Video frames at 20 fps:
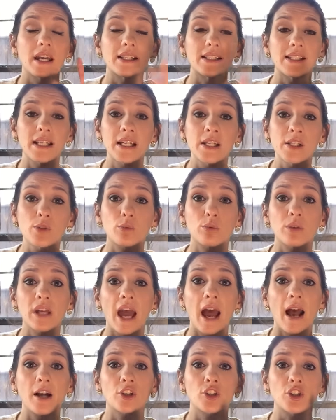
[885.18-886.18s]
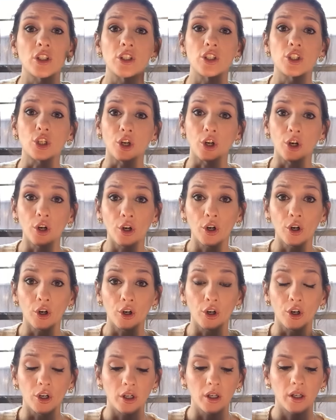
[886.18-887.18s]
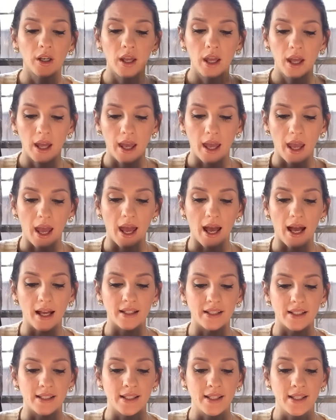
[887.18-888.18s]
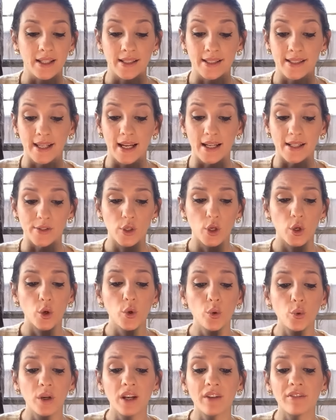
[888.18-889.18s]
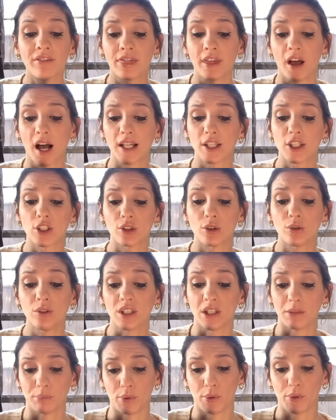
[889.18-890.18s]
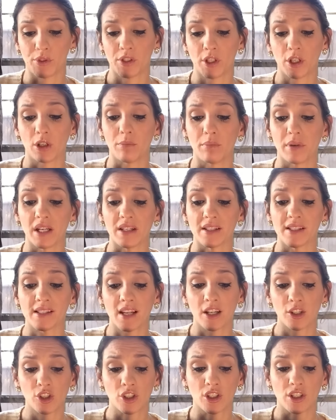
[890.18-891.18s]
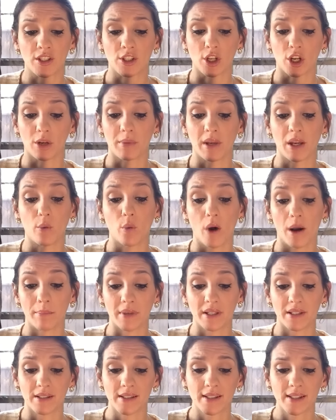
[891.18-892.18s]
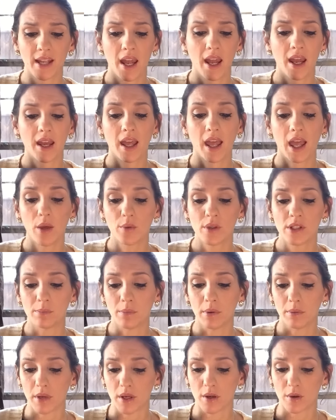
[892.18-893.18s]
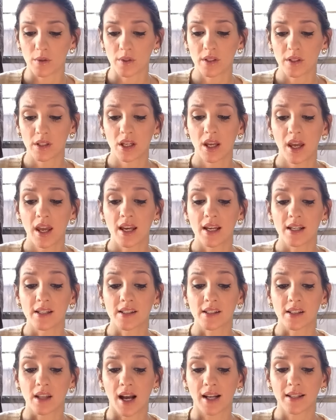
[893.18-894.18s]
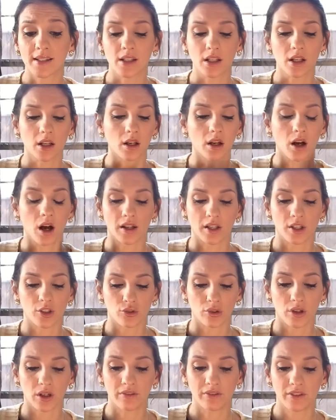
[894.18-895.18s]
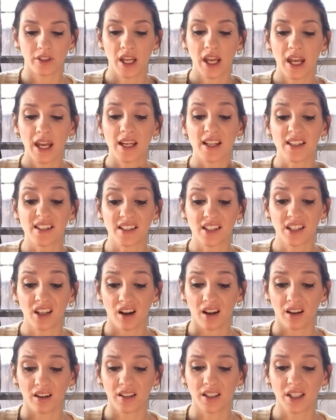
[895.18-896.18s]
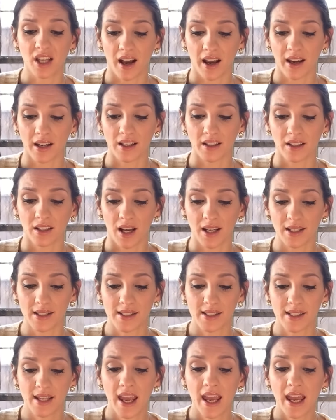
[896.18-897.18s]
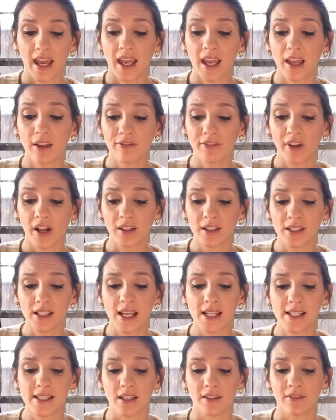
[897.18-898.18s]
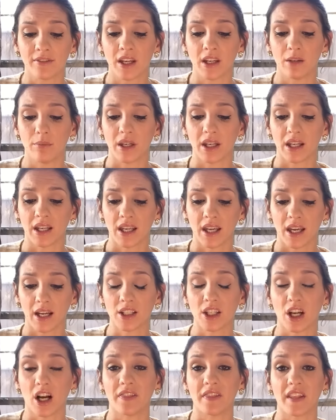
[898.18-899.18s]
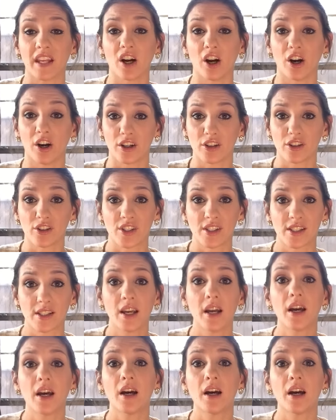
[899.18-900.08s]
it's his reaction to her, and it, it says, who would have thought two dimples could be such disarming weapons? He was bemused. His thoughts gone adrift, his tongue tied in knots. He felt as if he'd been kicked on the arse.